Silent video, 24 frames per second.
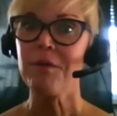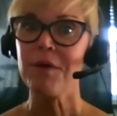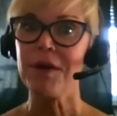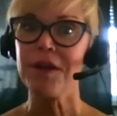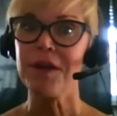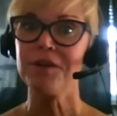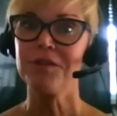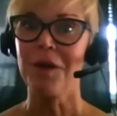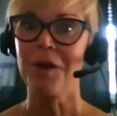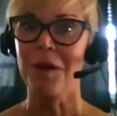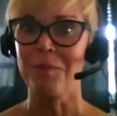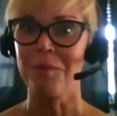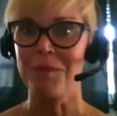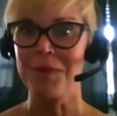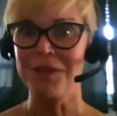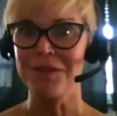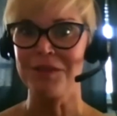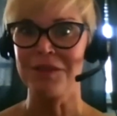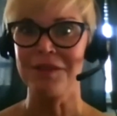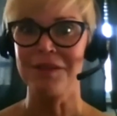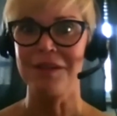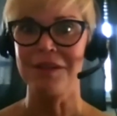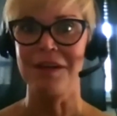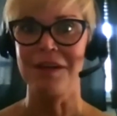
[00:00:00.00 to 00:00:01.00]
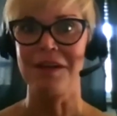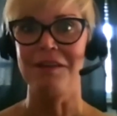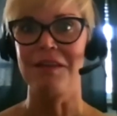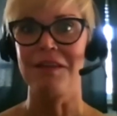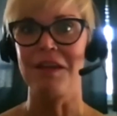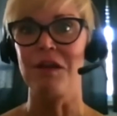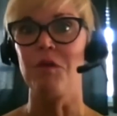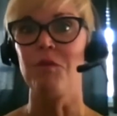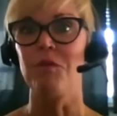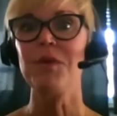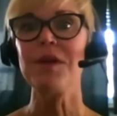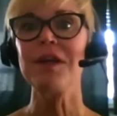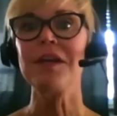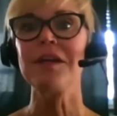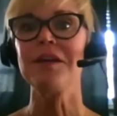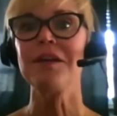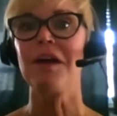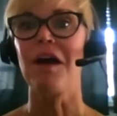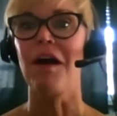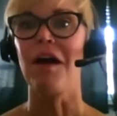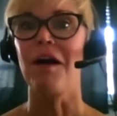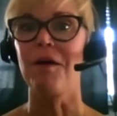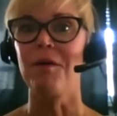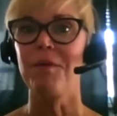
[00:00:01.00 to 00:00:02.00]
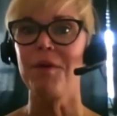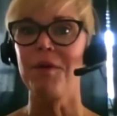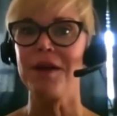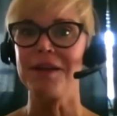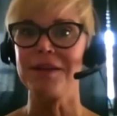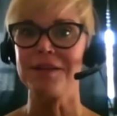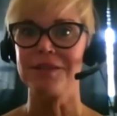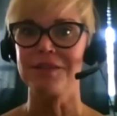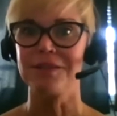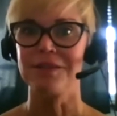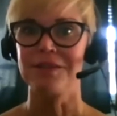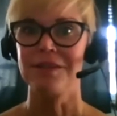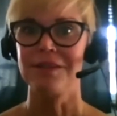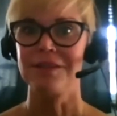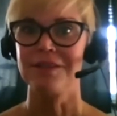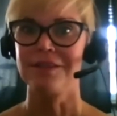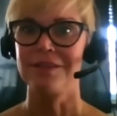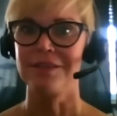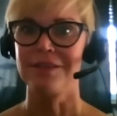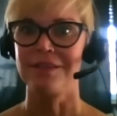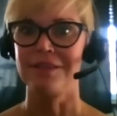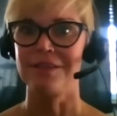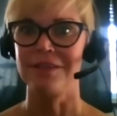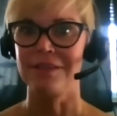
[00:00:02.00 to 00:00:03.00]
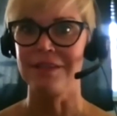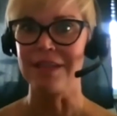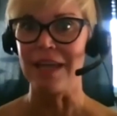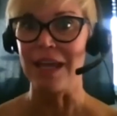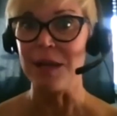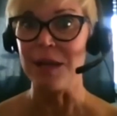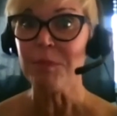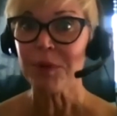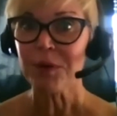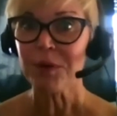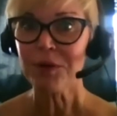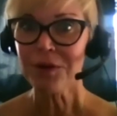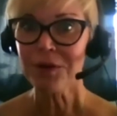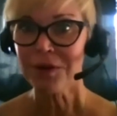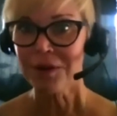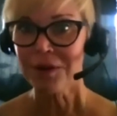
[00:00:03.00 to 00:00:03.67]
you're not missing anything. We can always taper